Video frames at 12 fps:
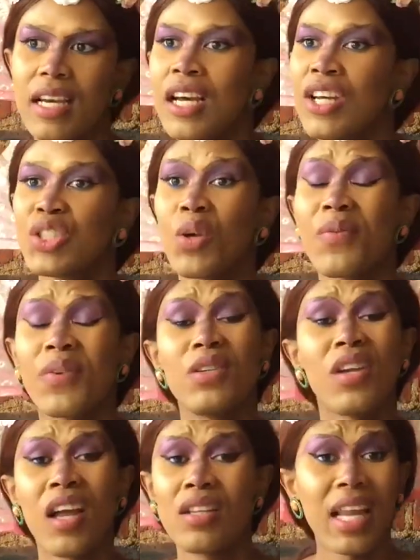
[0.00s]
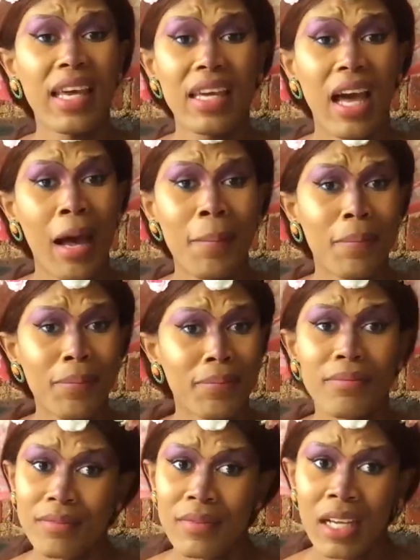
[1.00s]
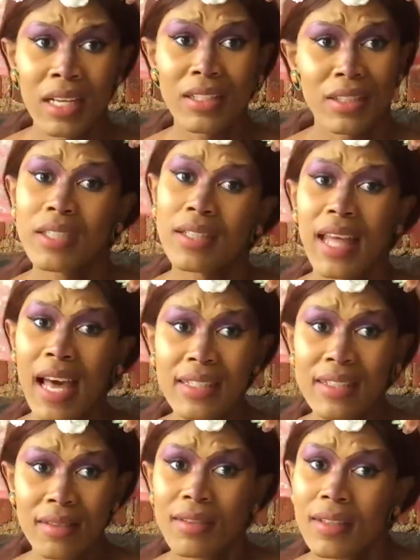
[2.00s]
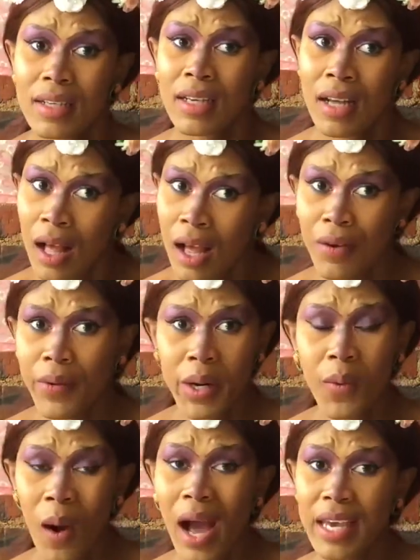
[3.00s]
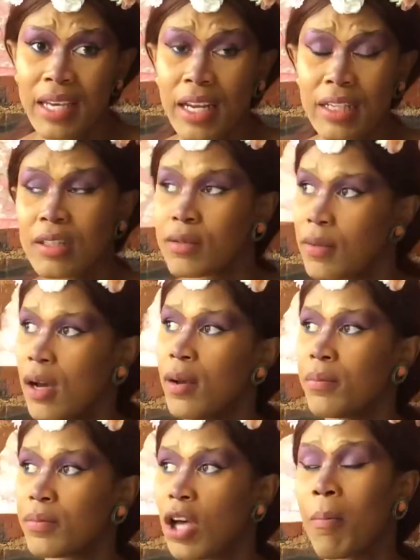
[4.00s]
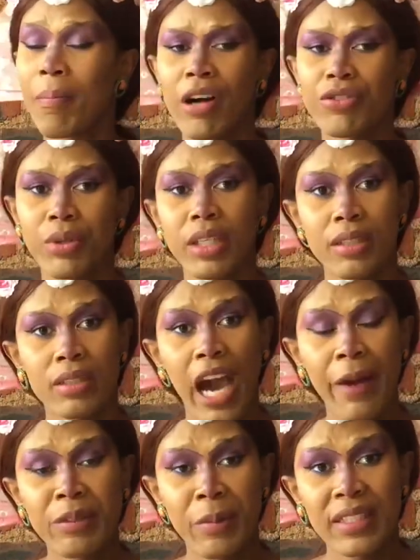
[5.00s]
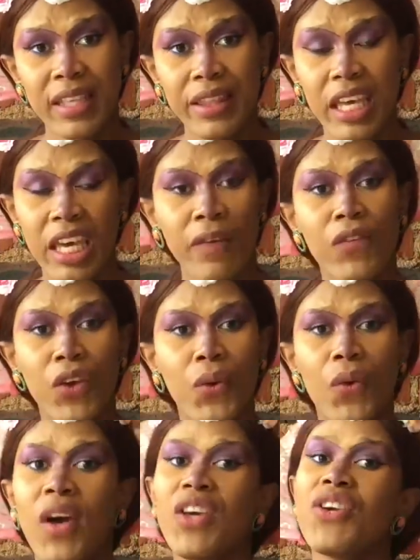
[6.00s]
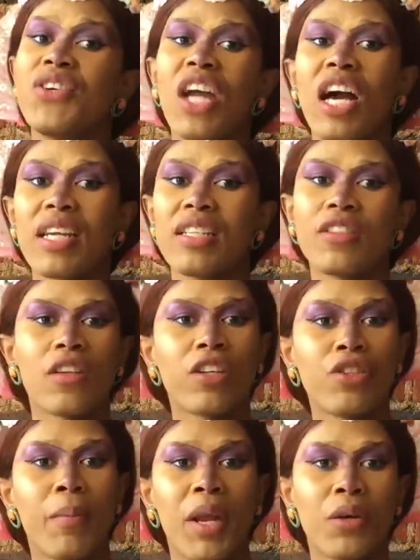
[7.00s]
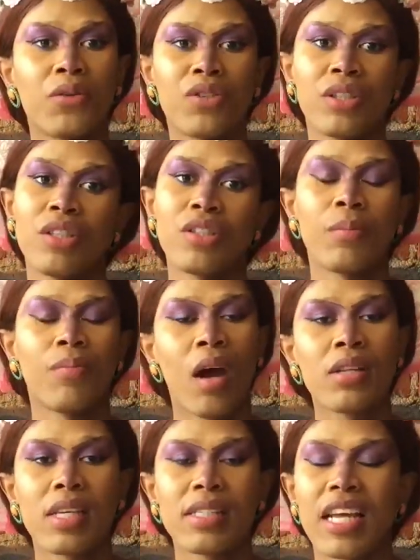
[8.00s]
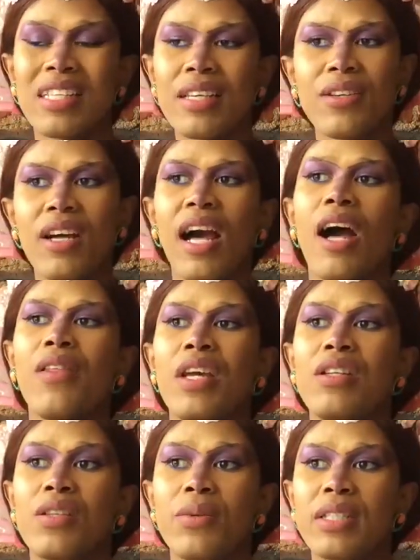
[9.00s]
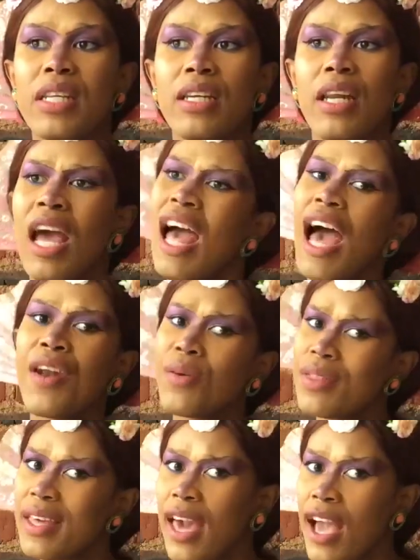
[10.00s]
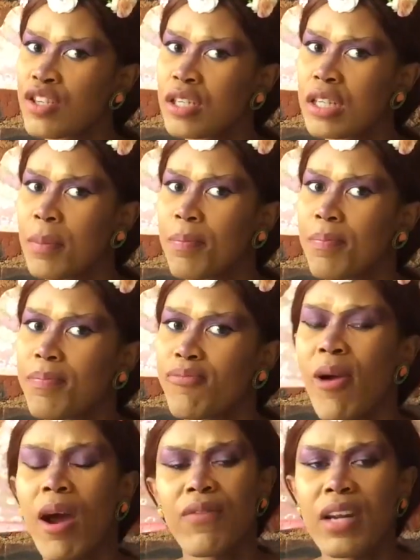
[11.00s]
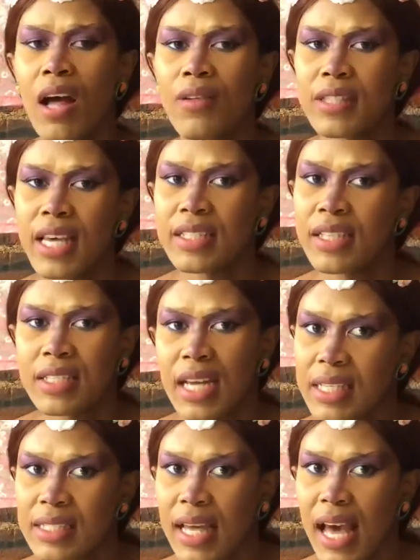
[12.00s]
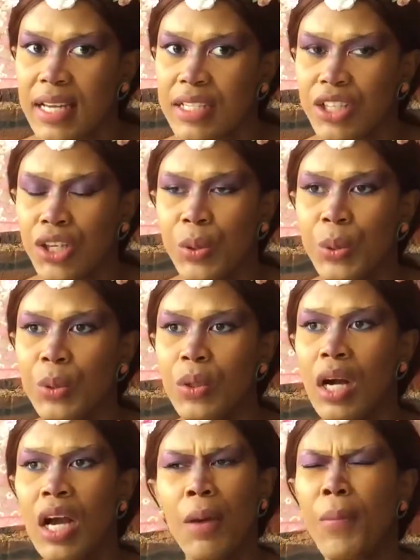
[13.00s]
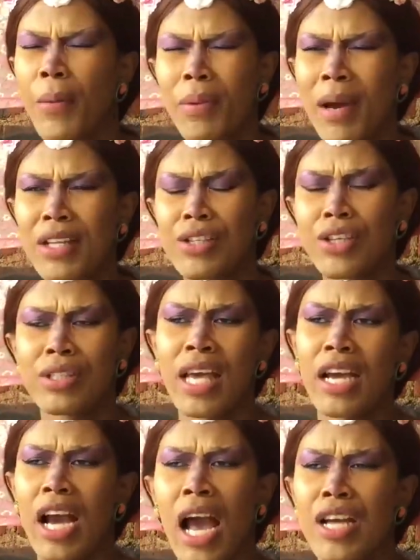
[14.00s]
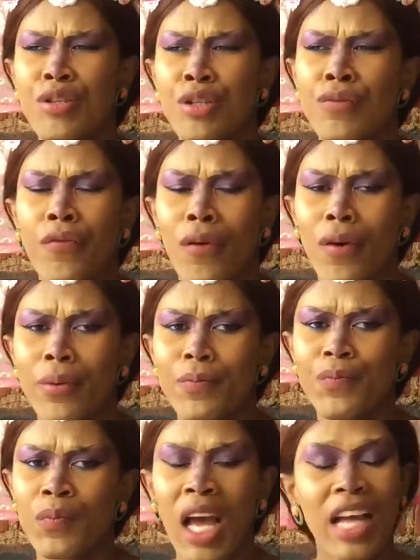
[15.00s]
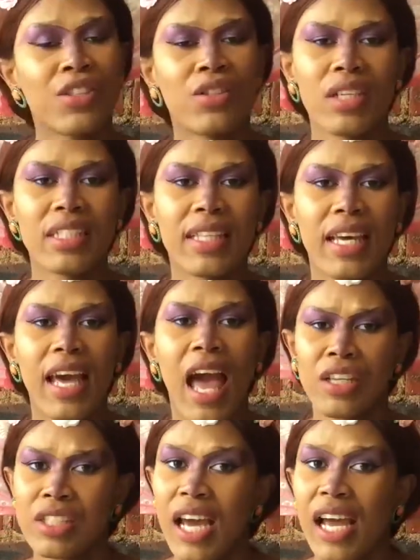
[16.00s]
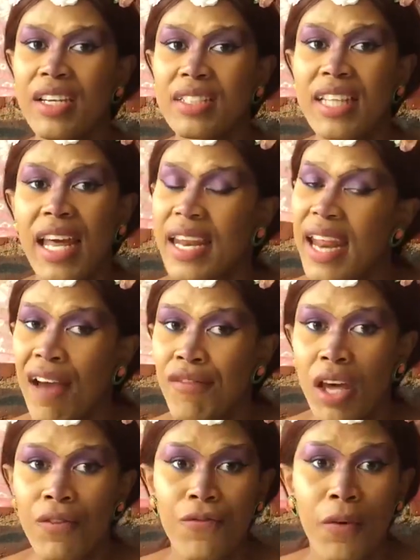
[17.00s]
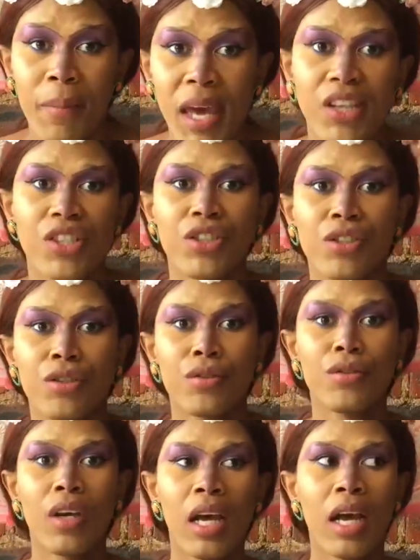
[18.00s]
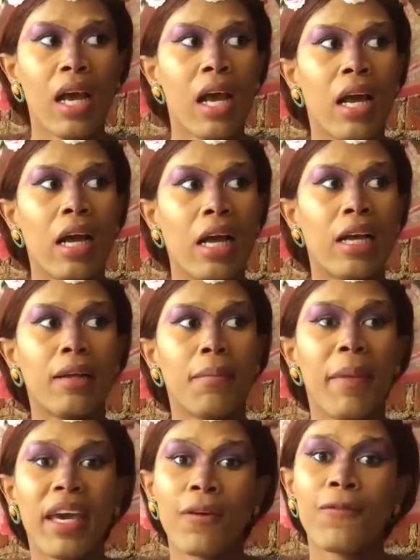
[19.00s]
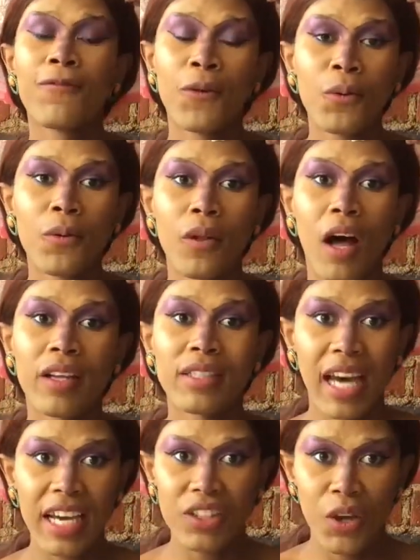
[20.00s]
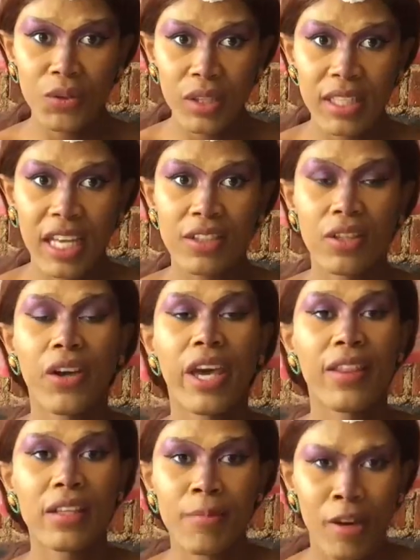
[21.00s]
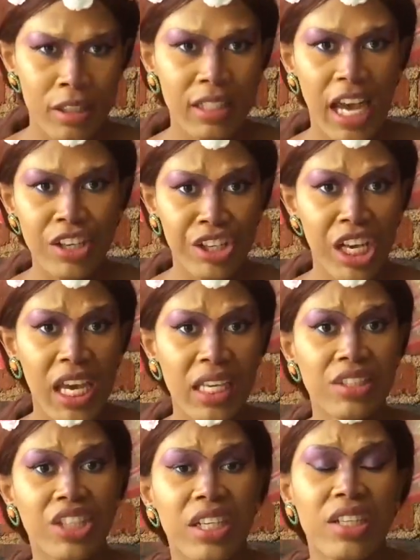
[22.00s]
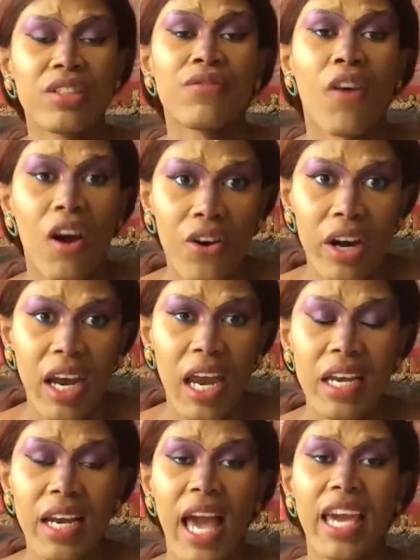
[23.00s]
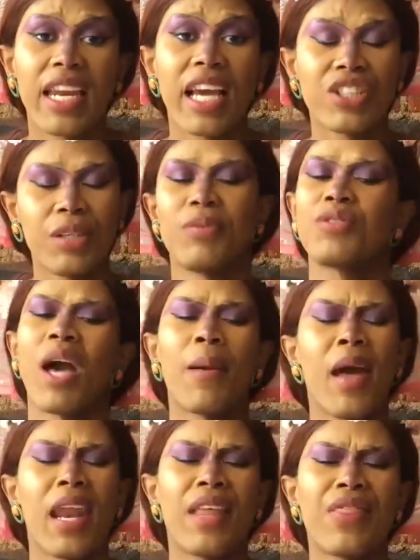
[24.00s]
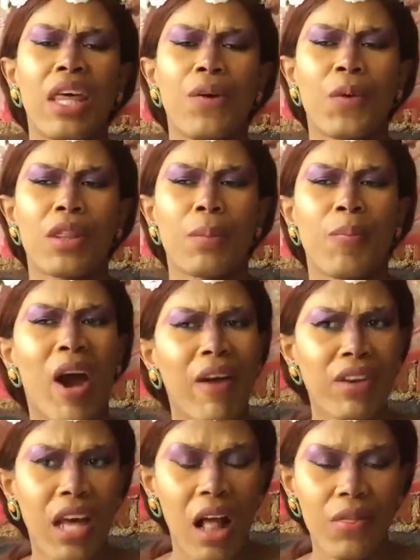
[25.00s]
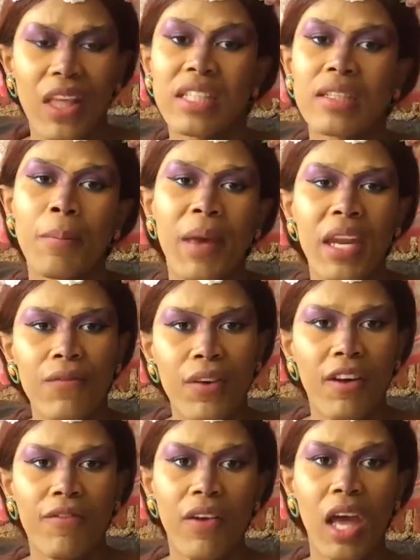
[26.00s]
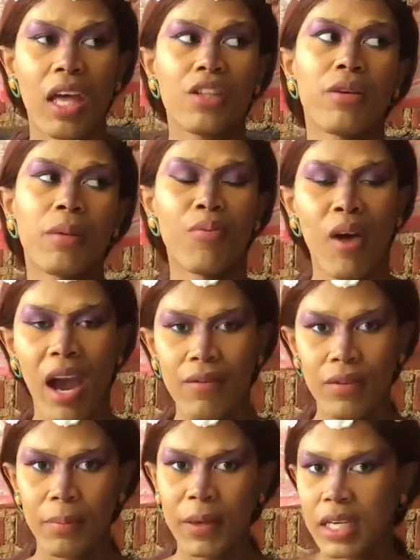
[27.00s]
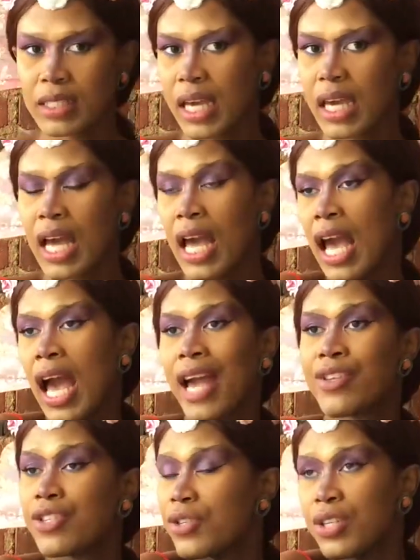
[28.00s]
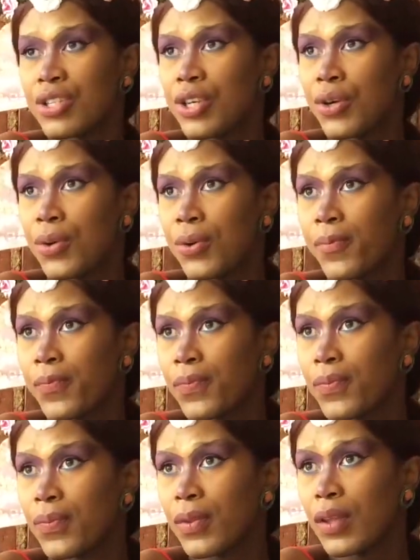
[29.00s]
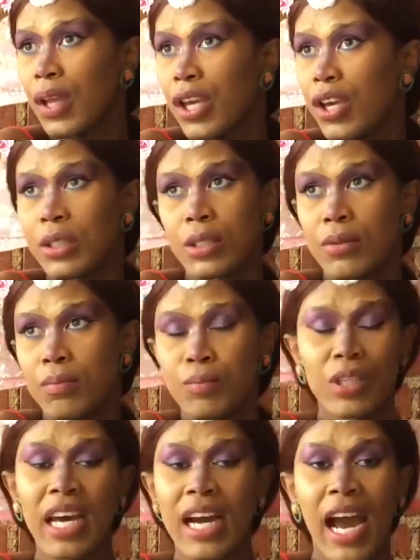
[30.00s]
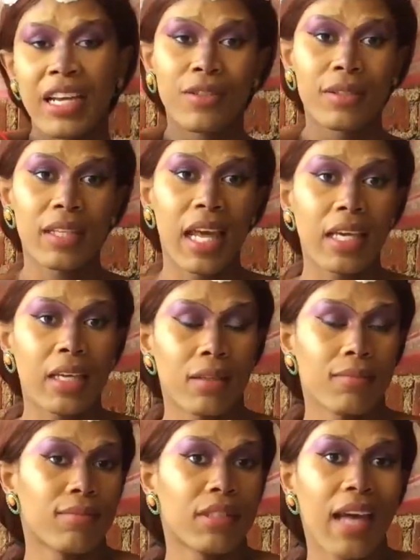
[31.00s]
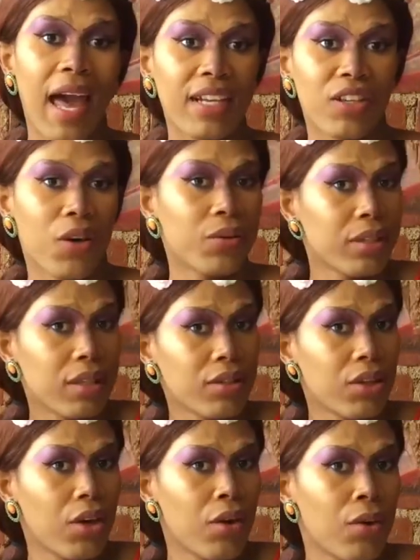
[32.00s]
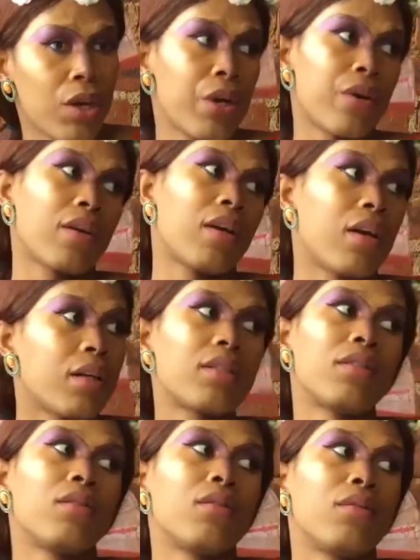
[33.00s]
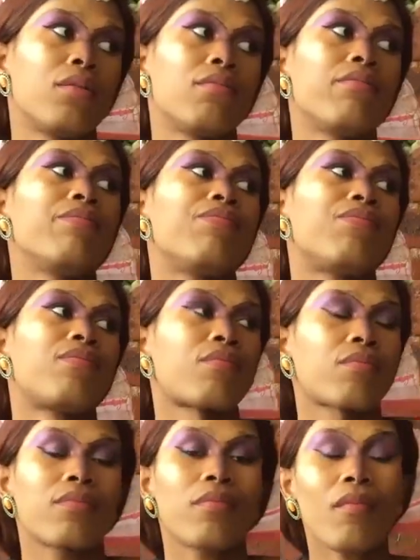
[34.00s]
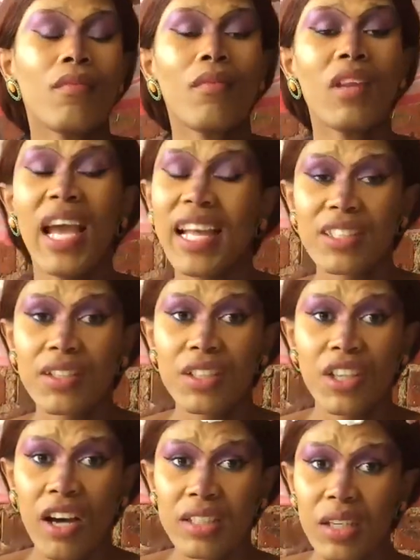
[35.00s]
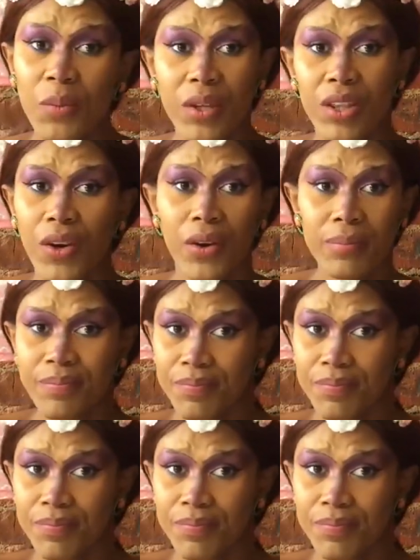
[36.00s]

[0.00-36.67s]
So if you're not like up to that required and compulsory time space that they give you, you're not going to start your medical transition process. I don't know how they do it, and I don't think actually the private health sector does that. You probably might see a psychiatrist for as soon as they actually understand and have the information to make a full-on diagnosis as to, okay, this person actually is gender dysphoric, and I can actually prescribe it. And I think with private health, that's the benefit of doing private, because like as soon as your psychiatrist like diagnoses you, you're good to head to the doctor with your